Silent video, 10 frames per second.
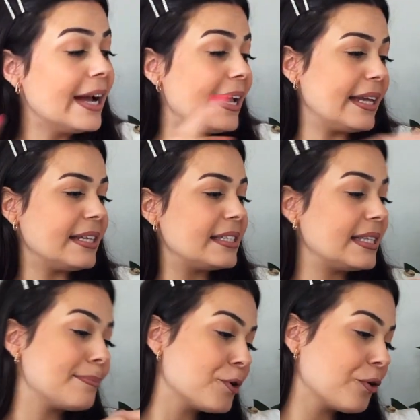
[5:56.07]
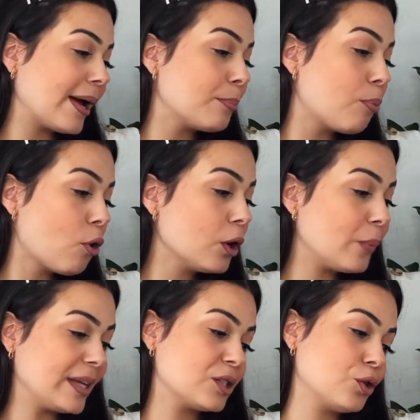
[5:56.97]
It is the Murad Pore
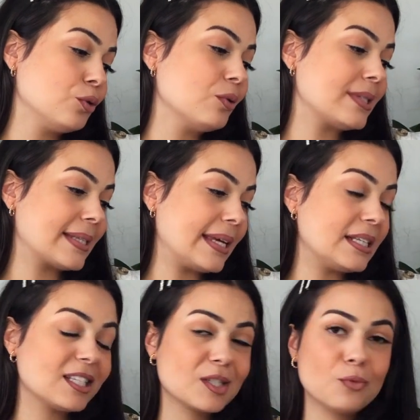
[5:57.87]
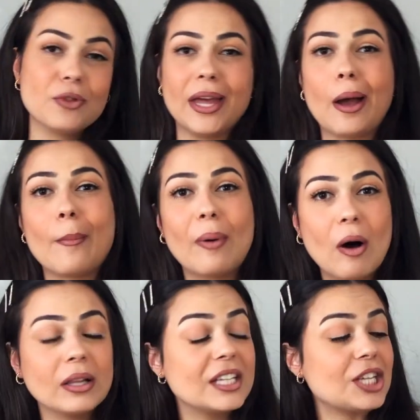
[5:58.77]
Rescue Skin Smoothing
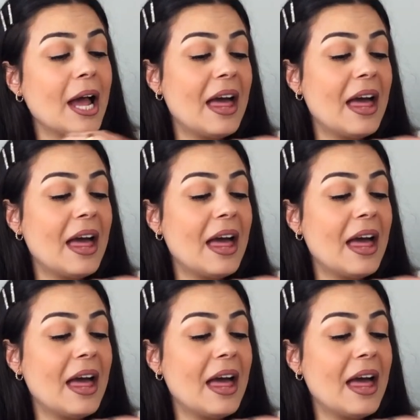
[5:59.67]
Polish.